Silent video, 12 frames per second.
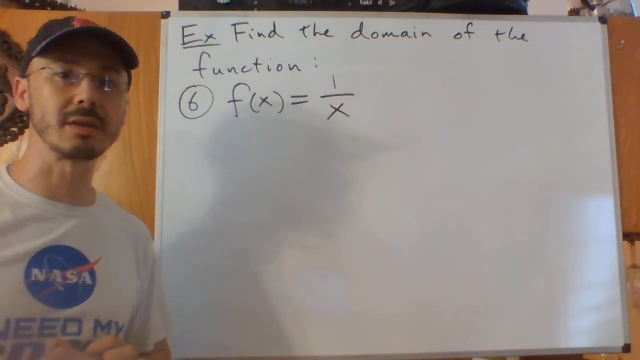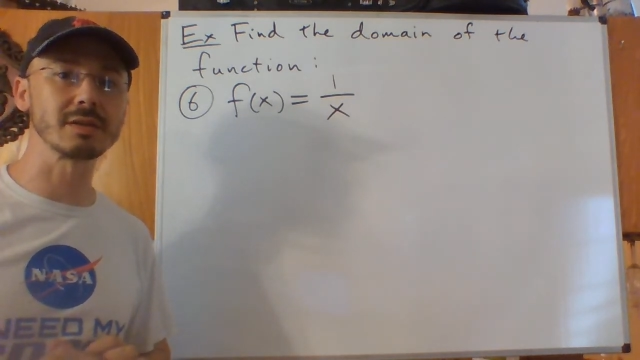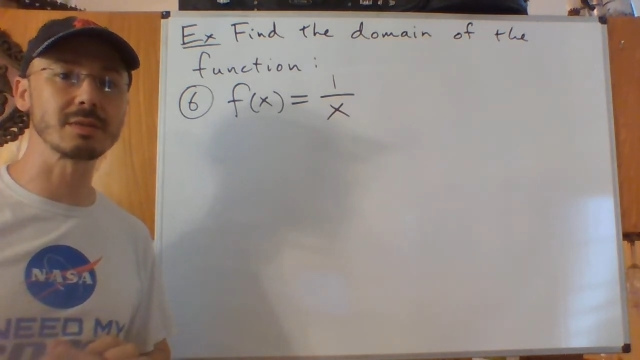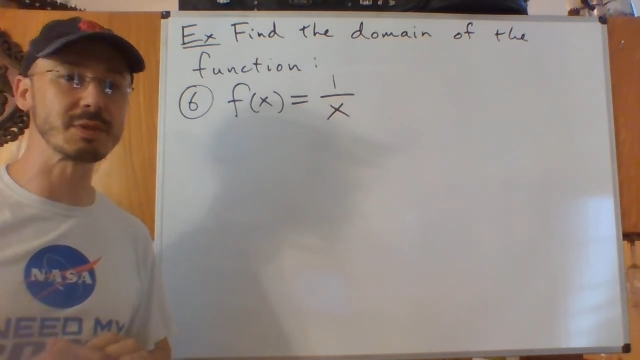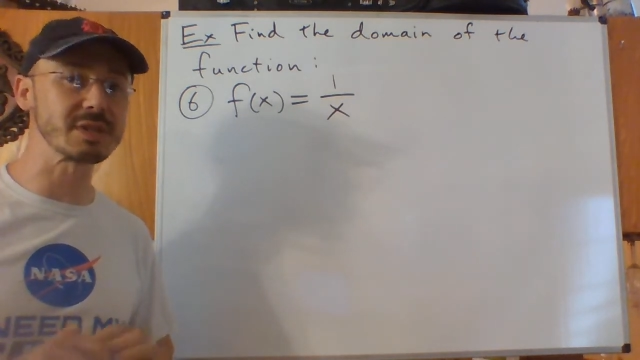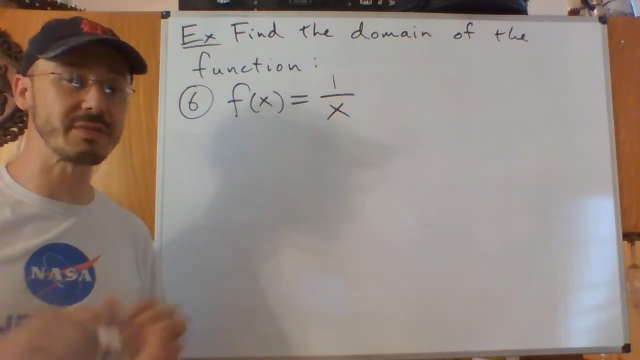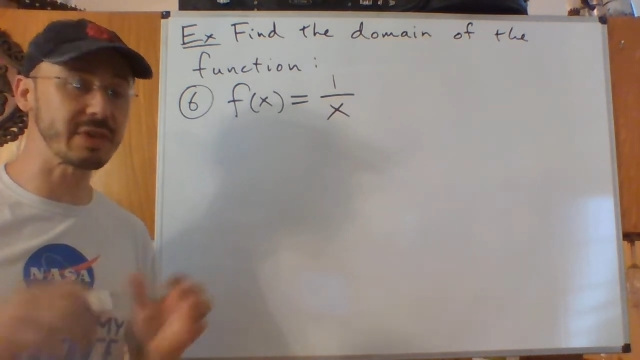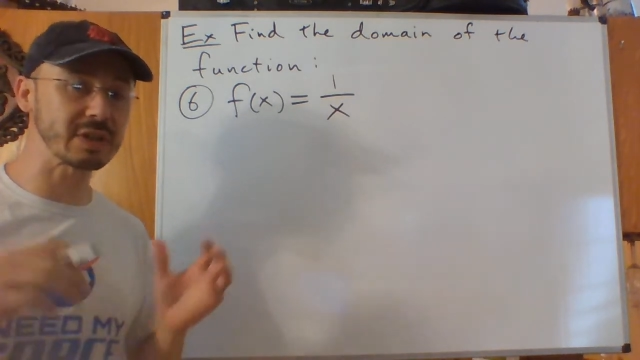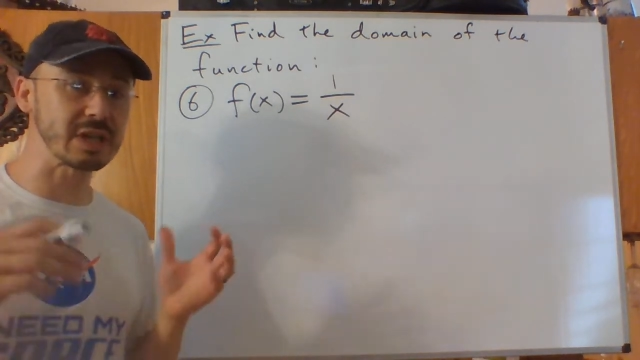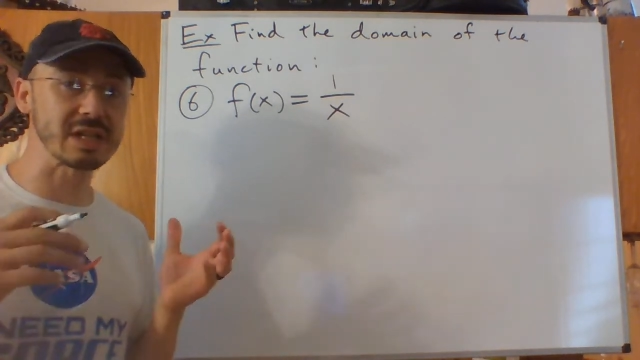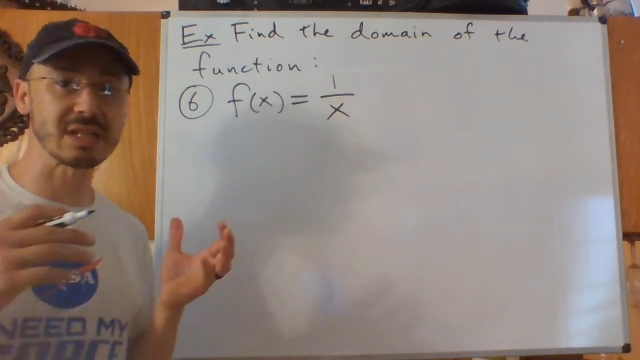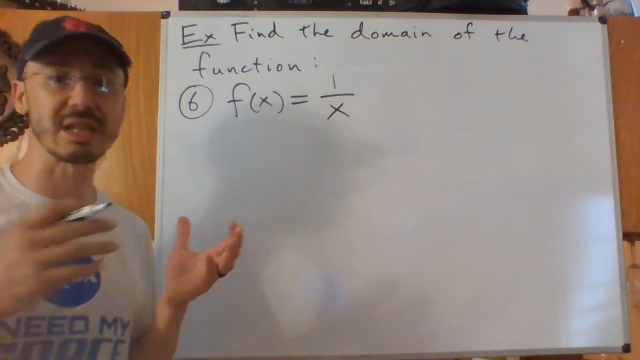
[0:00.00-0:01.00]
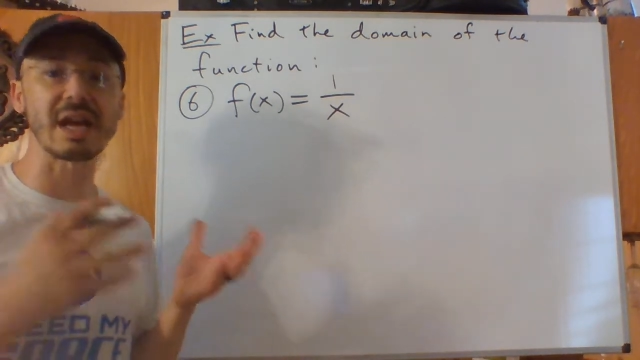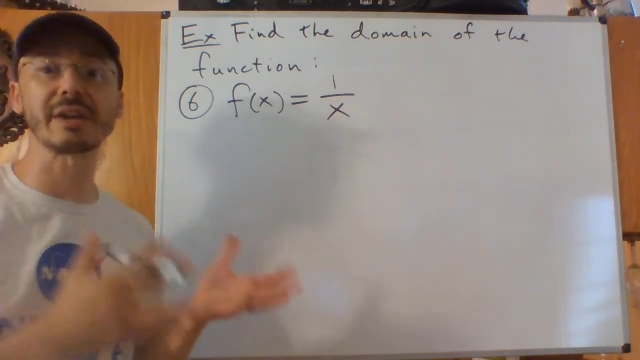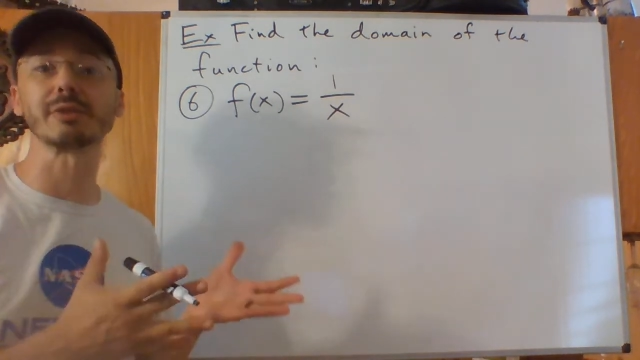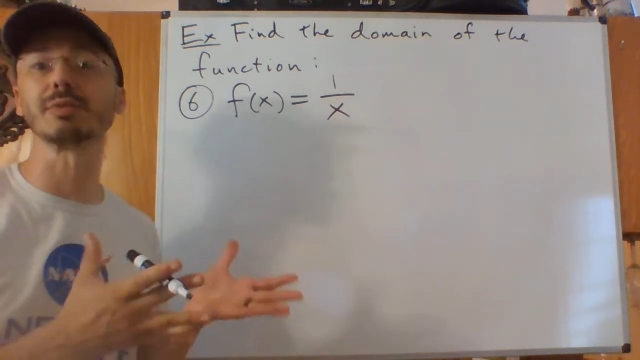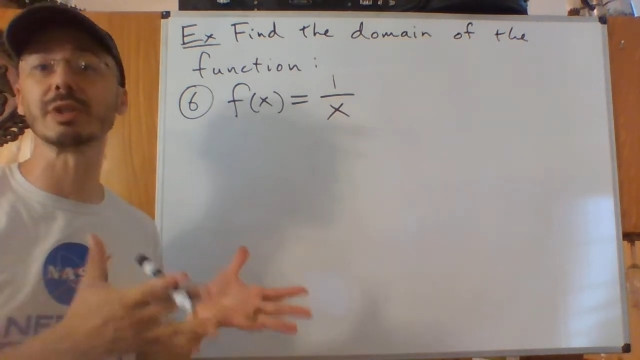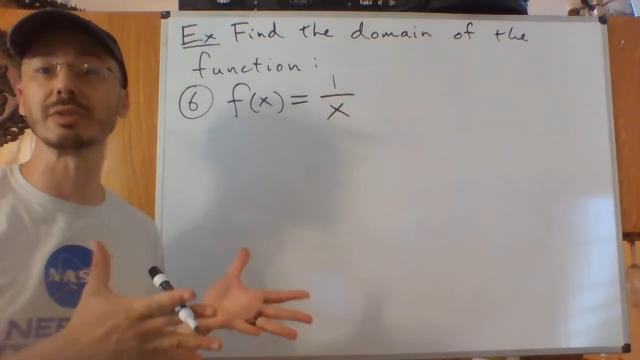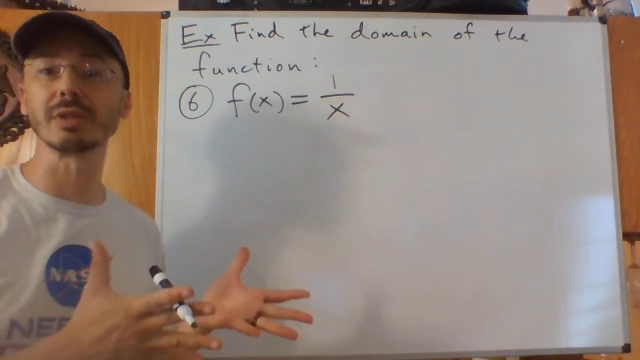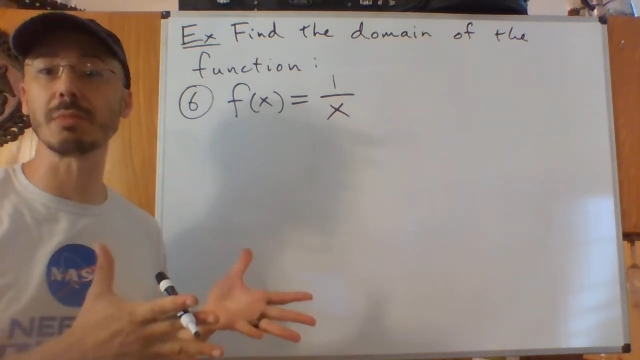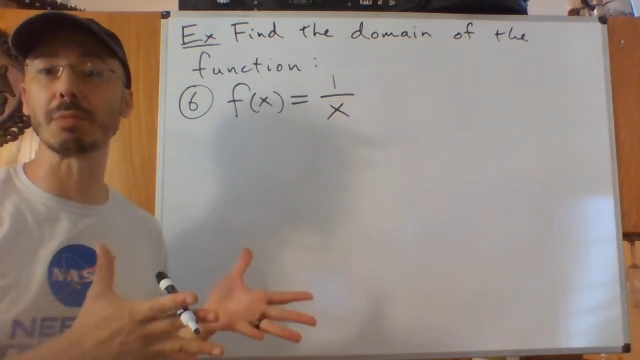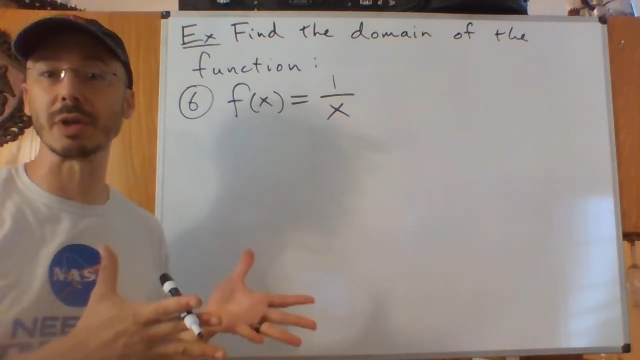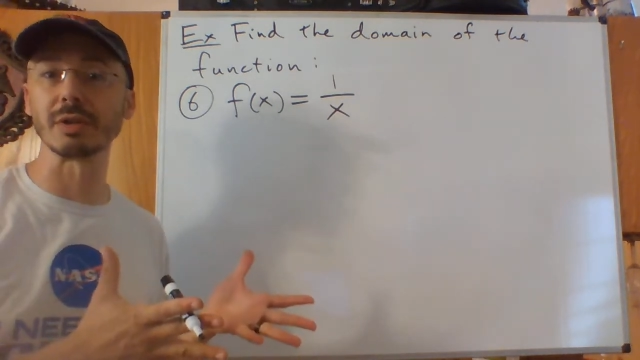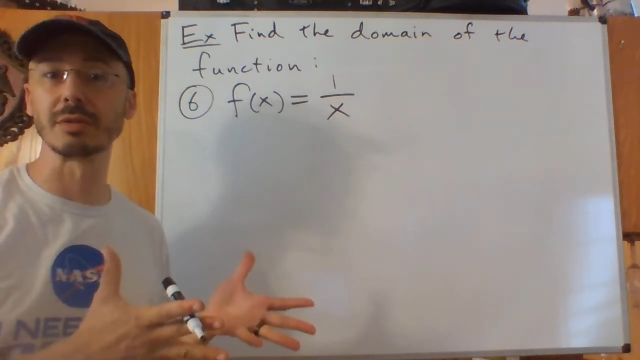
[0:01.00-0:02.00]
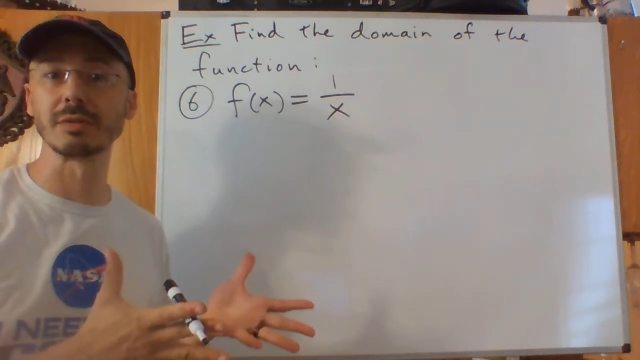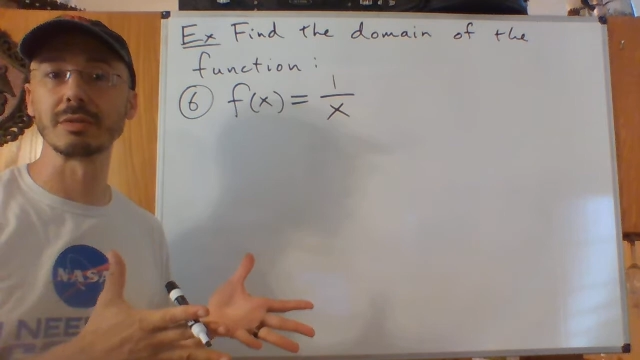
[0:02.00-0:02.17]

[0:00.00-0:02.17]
Specifically, it's not a real number.